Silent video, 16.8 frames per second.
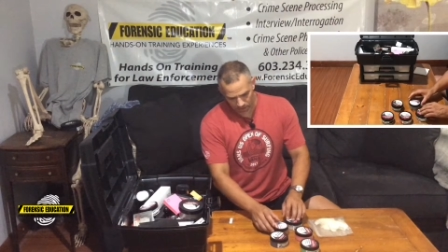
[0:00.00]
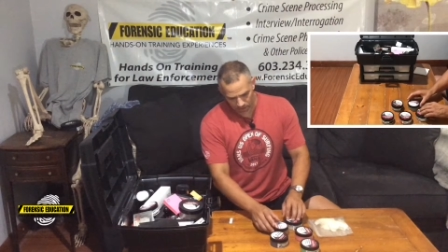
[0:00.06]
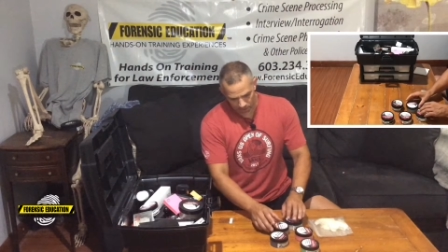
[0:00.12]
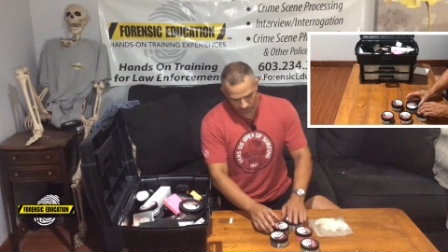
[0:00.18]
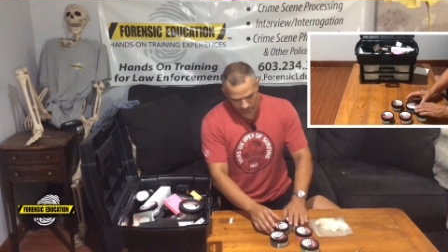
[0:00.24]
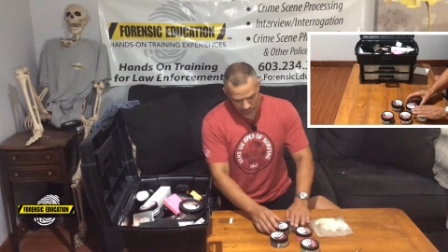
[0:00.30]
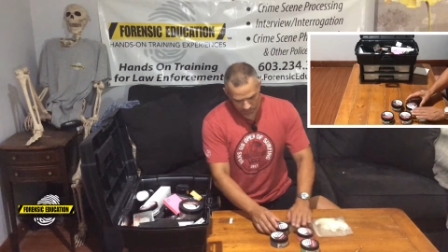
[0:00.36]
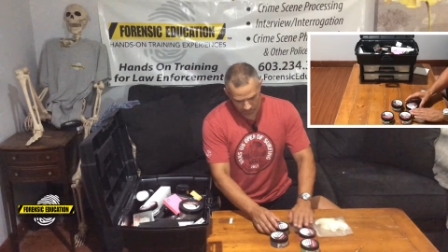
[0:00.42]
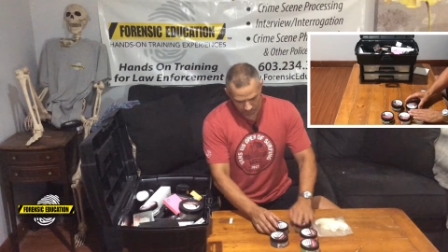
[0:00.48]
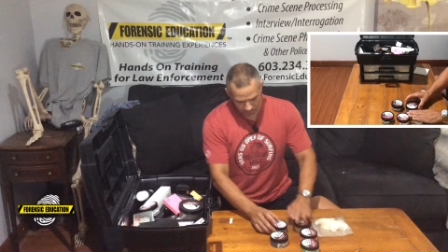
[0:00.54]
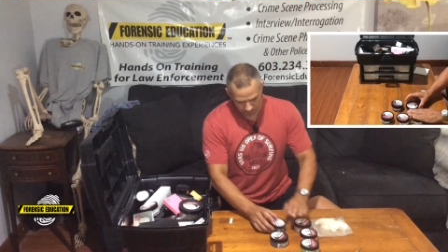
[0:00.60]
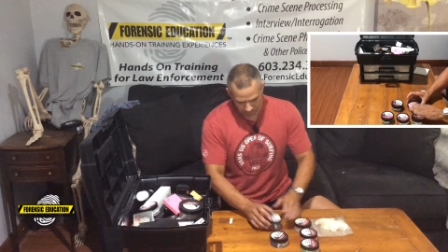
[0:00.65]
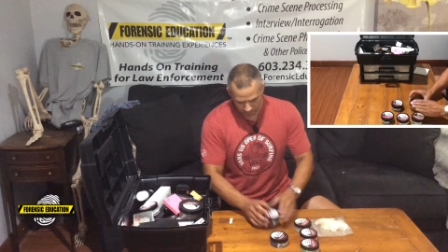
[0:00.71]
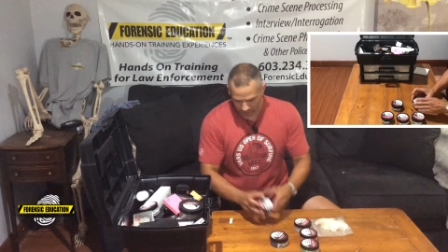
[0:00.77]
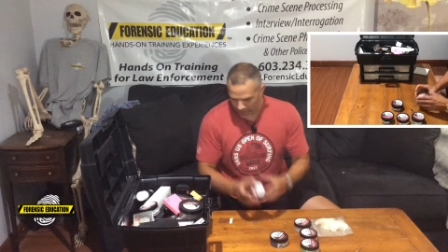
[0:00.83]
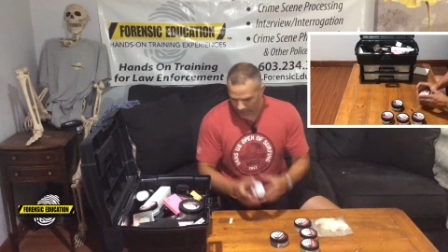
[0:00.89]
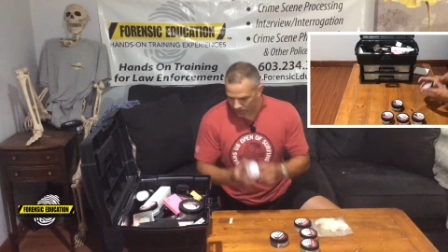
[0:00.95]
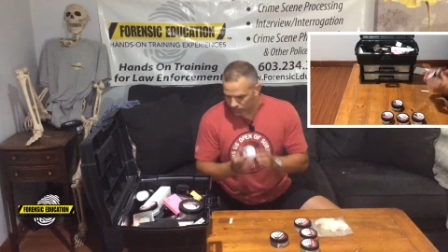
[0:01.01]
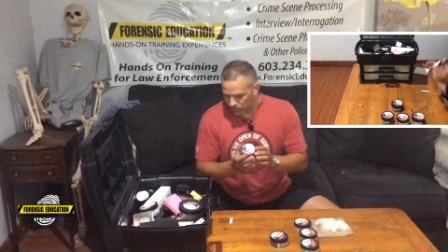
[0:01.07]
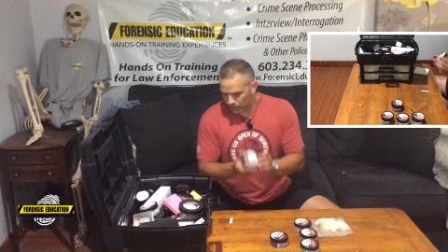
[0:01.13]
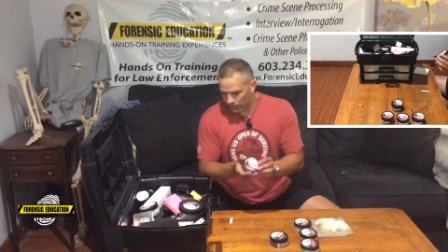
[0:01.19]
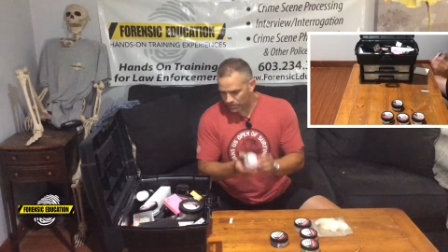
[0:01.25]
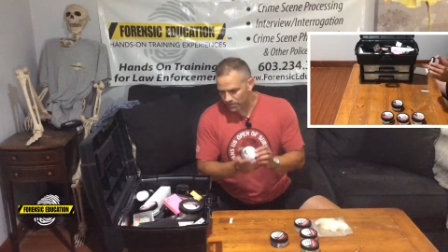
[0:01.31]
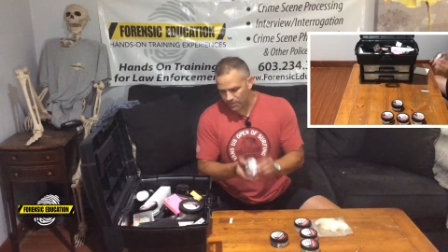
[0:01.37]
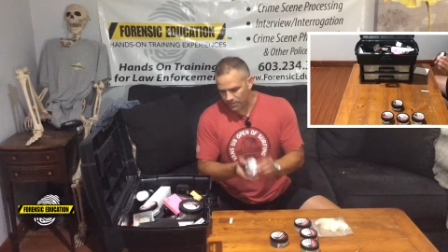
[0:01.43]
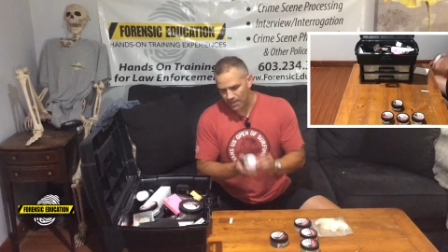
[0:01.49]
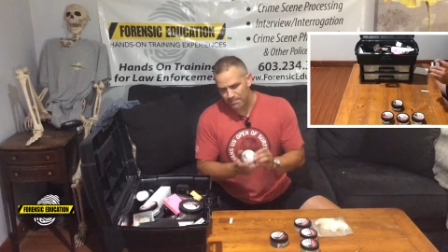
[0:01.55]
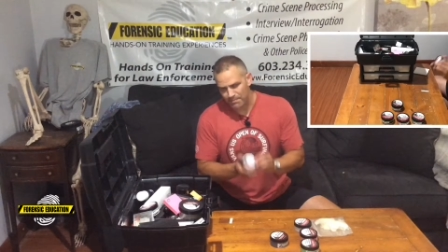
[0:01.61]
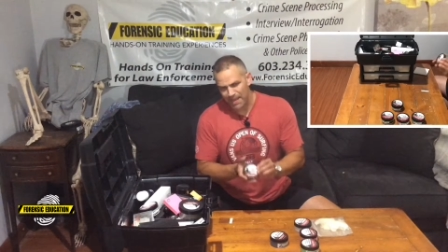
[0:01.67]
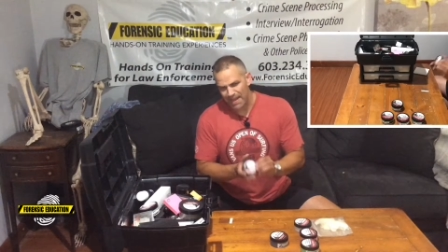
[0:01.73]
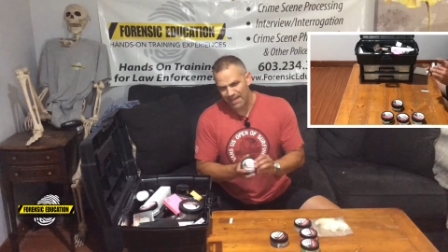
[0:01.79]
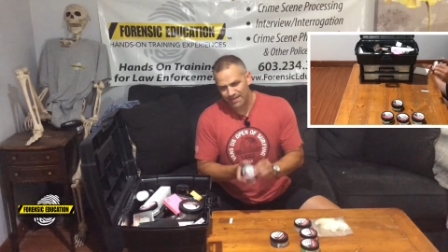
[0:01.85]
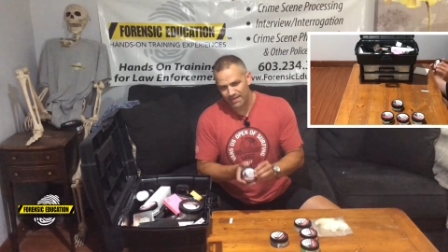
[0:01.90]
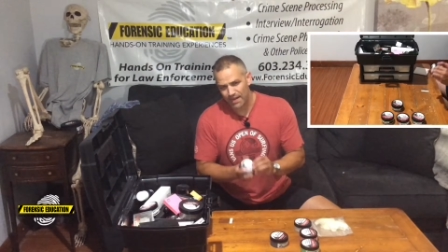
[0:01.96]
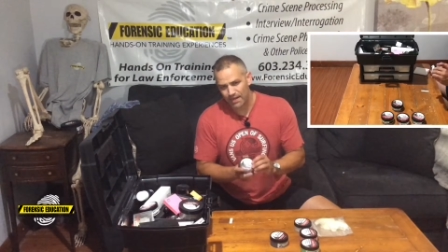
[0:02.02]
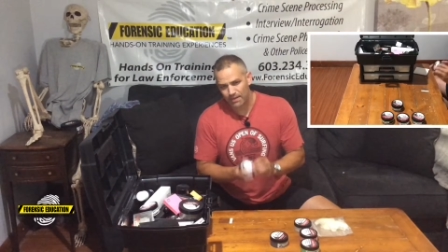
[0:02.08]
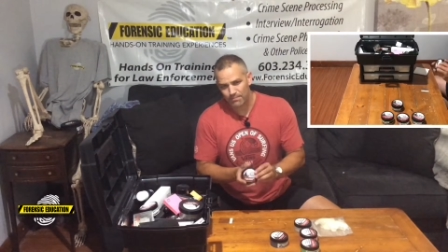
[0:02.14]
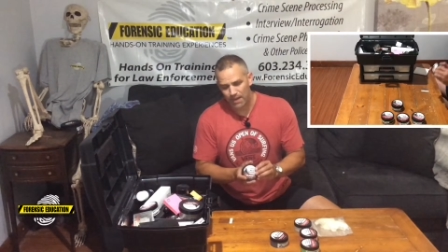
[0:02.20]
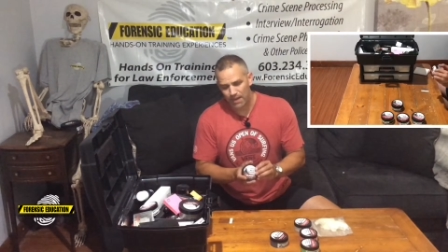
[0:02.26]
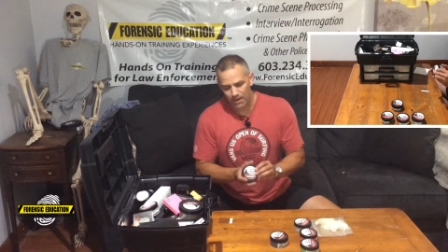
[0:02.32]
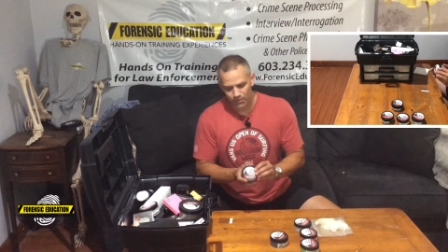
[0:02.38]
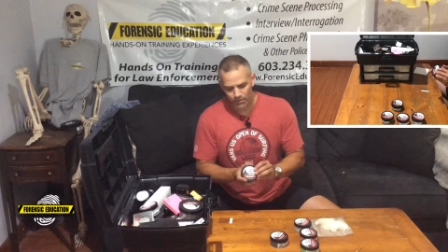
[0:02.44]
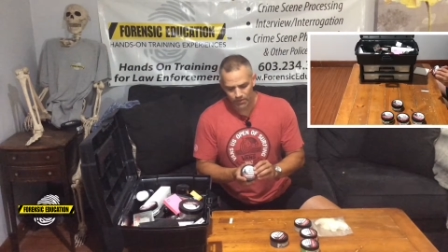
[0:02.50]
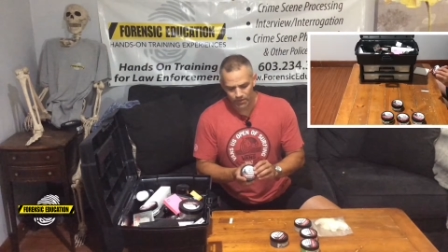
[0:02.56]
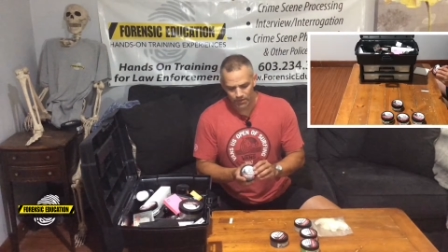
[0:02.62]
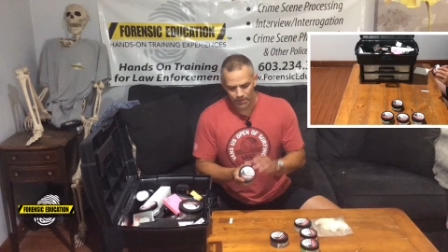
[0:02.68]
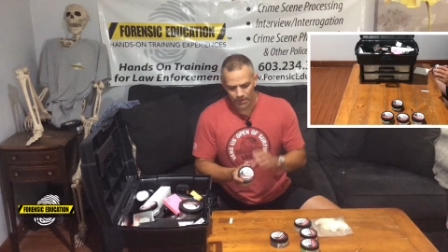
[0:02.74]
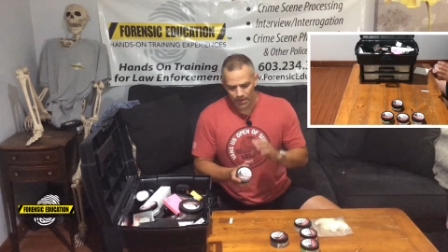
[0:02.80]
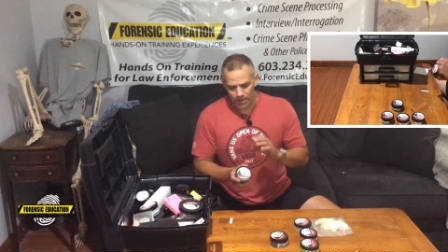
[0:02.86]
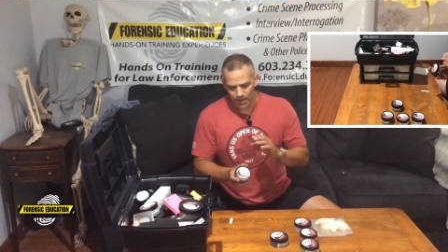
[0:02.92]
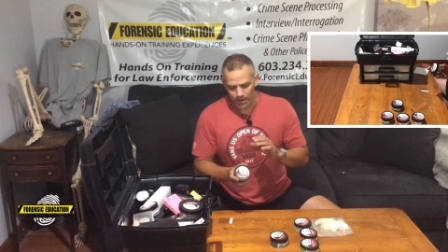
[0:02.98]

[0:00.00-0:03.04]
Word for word: I also, this is a magnetic powder.